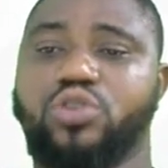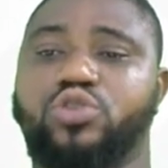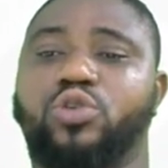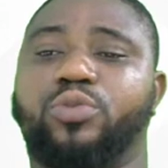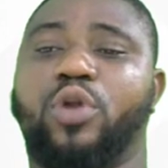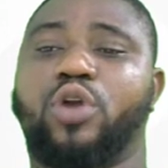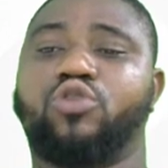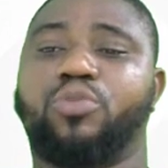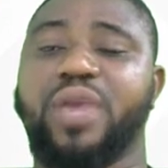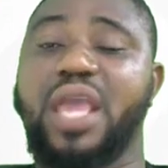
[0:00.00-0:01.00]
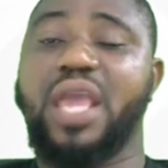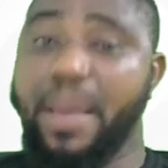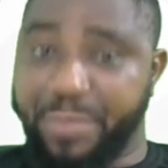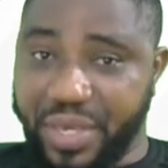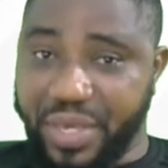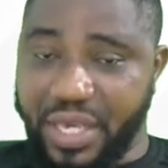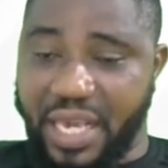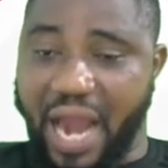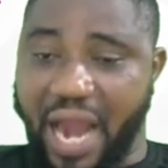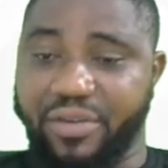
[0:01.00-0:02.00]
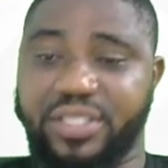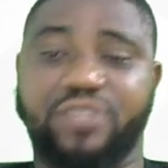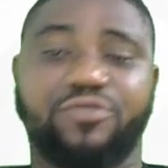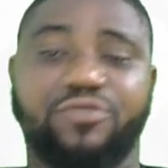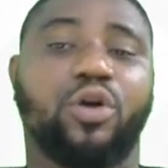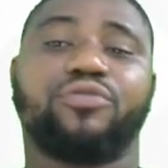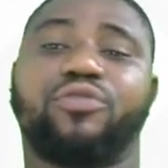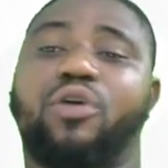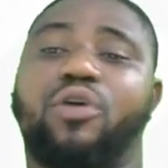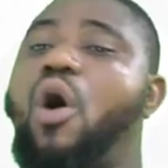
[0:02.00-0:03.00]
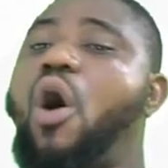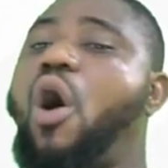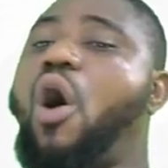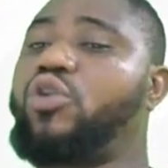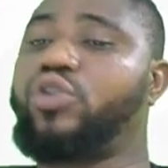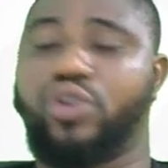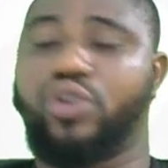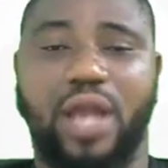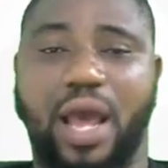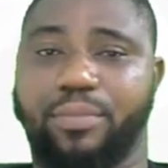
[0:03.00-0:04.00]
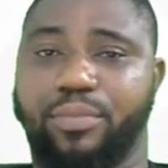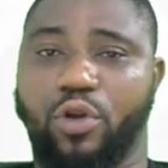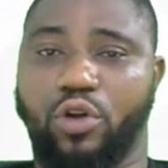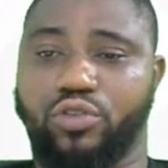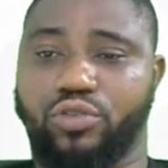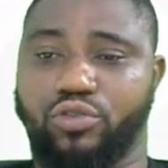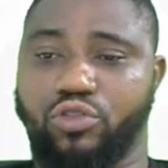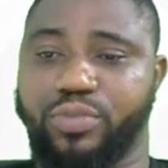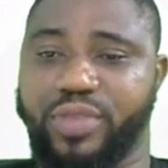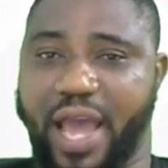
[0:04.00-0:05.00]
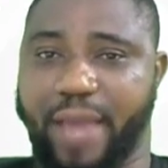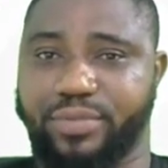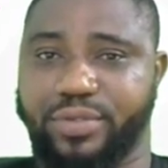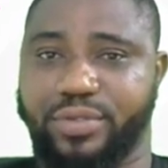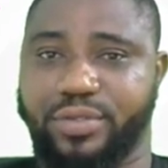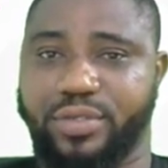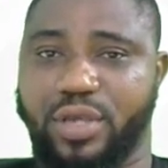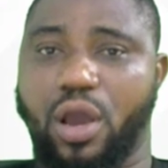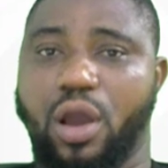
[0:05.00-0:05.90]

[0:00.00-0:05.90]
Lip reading: So blood group AB can receive blood from all the other blood group types,